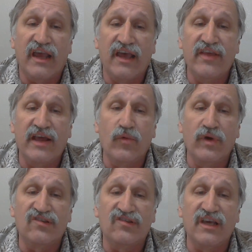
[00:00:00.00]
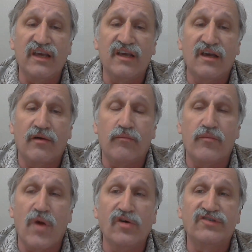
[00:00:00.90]
And then we see
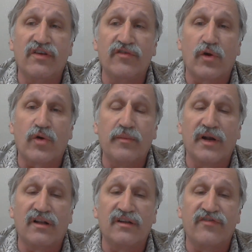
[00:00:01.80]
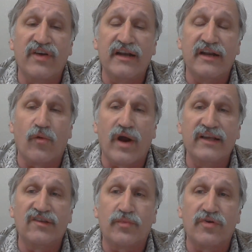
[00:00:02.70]
most of the criminal defendant
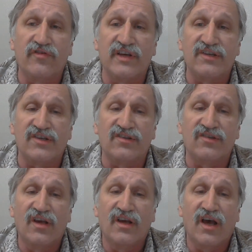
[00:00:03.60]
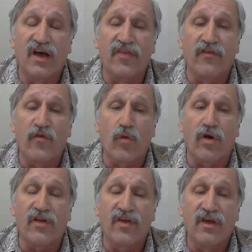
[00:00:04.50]
rights provisions. Uh, the
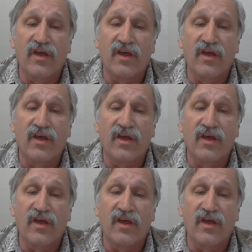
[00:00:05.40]
fourth,